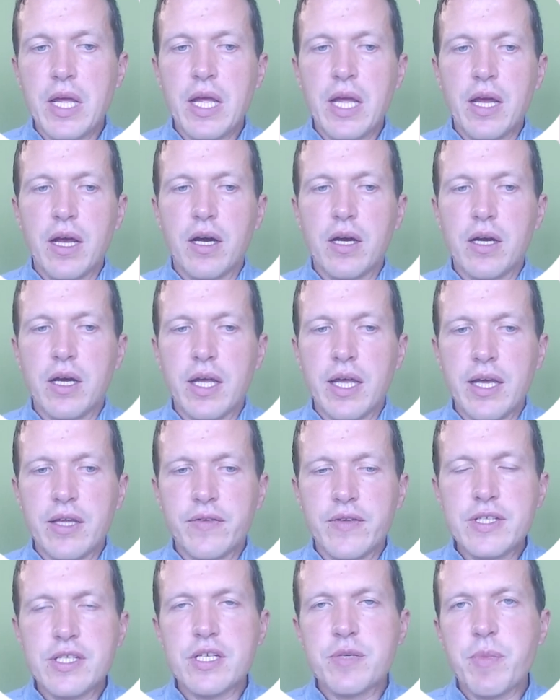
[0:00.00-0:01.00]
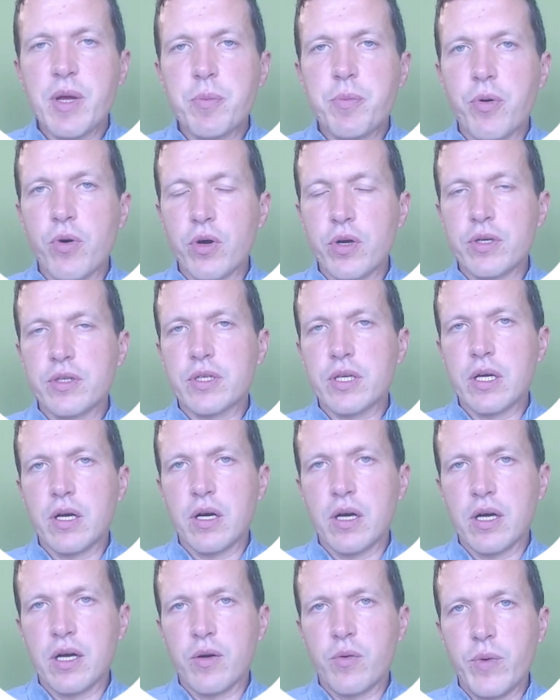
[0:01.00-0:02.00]
And this is my point.
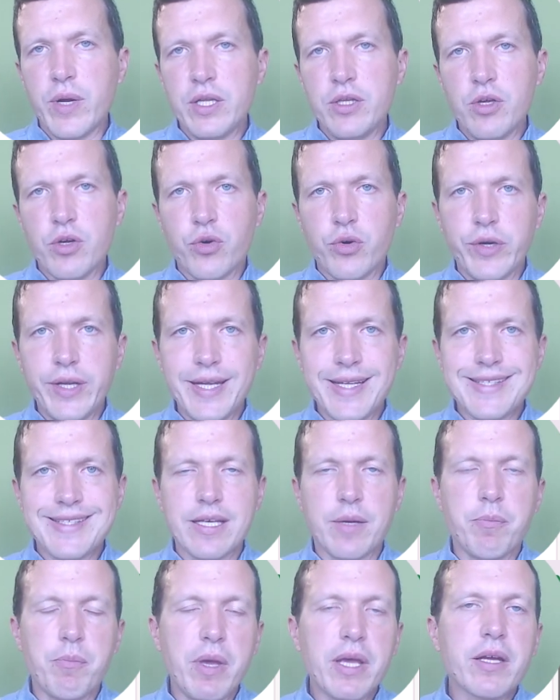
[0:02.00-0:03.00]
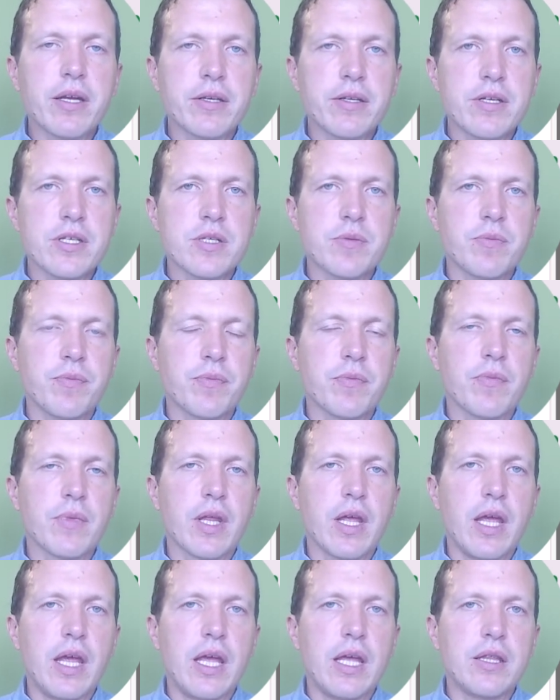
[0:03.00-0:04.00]
When you create some mechanism
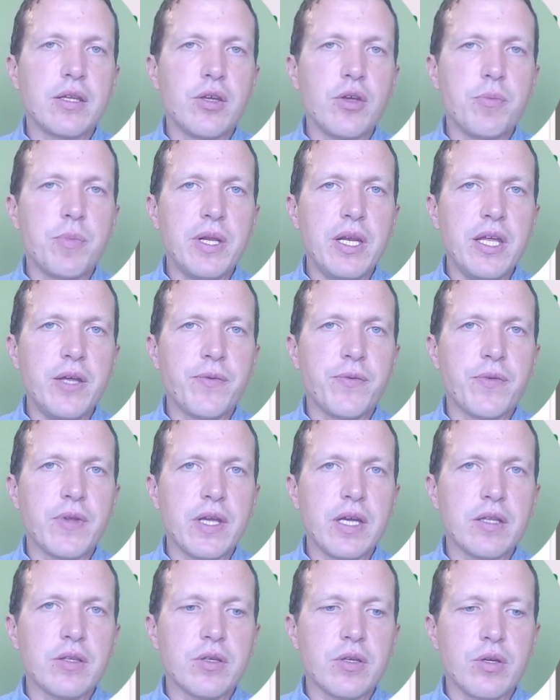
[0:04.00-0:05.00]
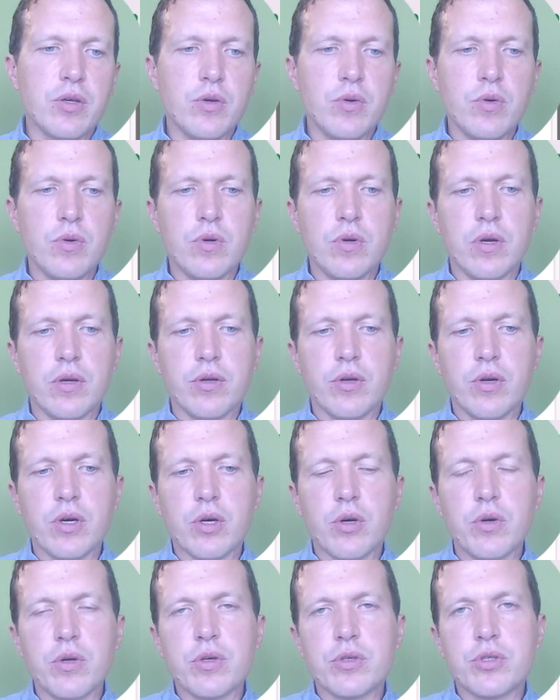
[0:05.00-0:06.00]
and you believe that you are
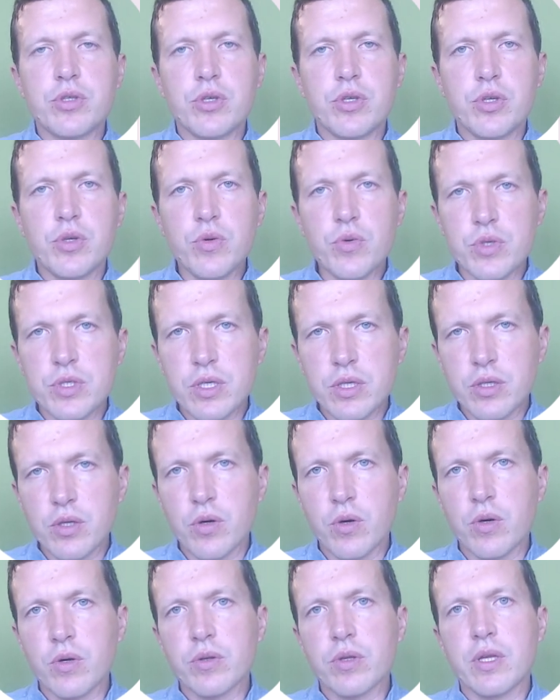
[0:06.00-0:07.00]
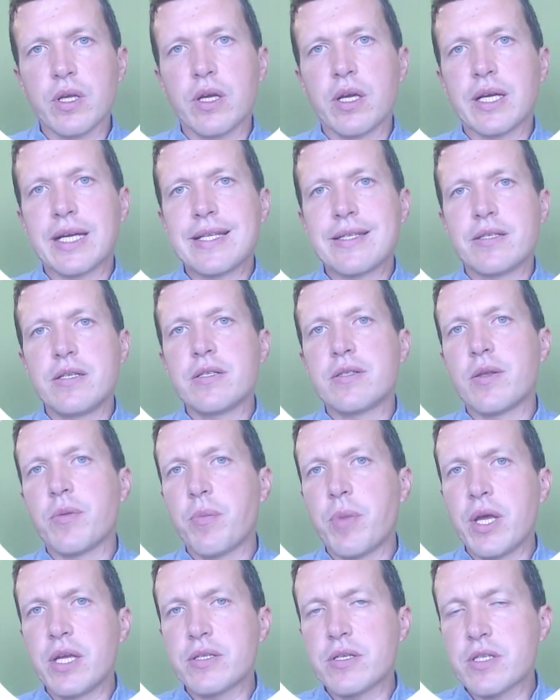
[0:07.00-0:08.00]
going to use it on a consistent
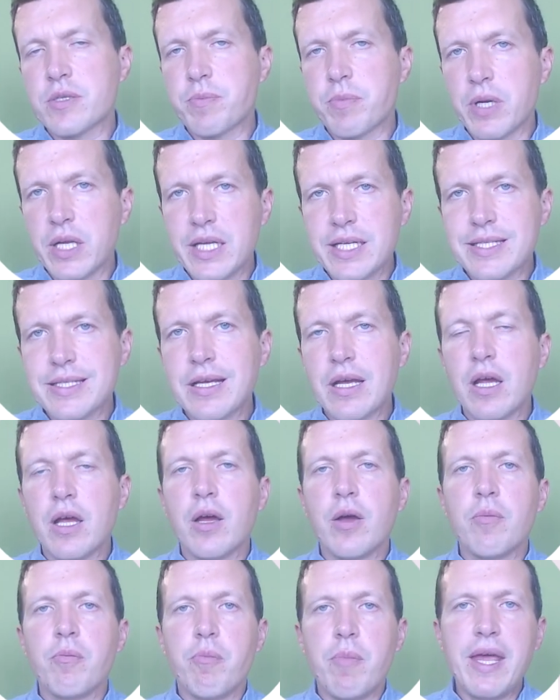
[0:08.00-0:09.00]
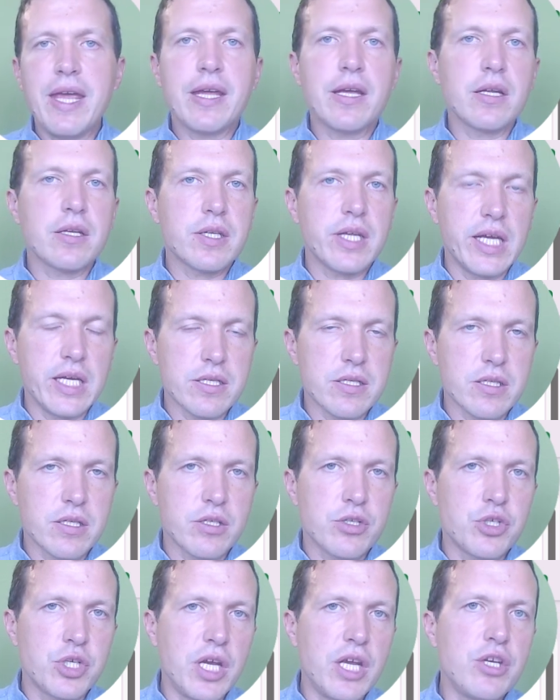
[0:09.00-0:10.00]
basis, please make a test.
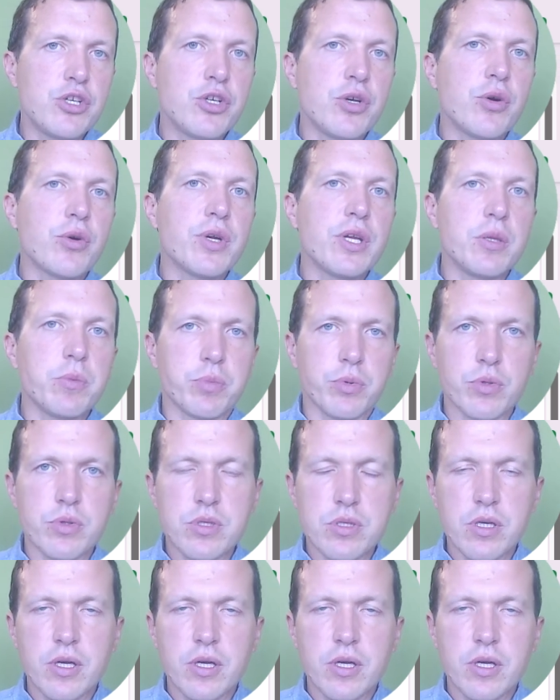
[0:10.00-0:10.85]
Change your inputs.